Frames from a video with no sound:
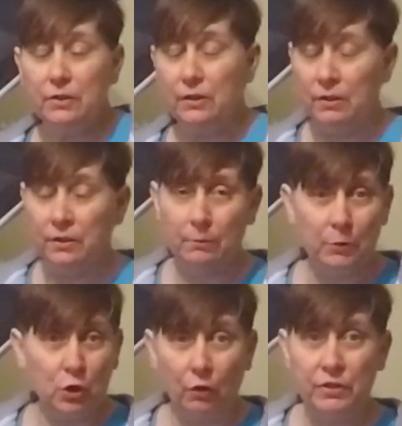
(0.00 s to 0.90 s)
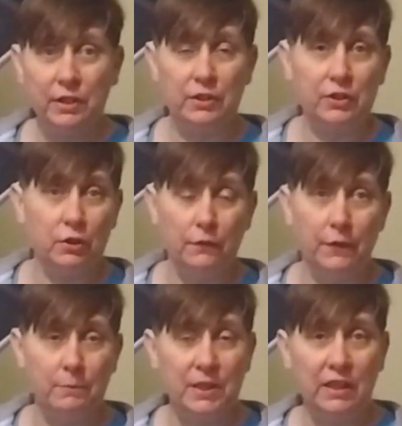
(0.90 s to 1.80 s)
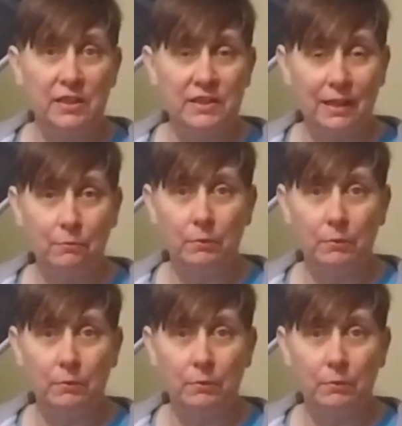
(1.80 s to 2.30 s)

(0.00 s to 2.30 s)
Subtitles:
The majority of the stuff that I'm taking down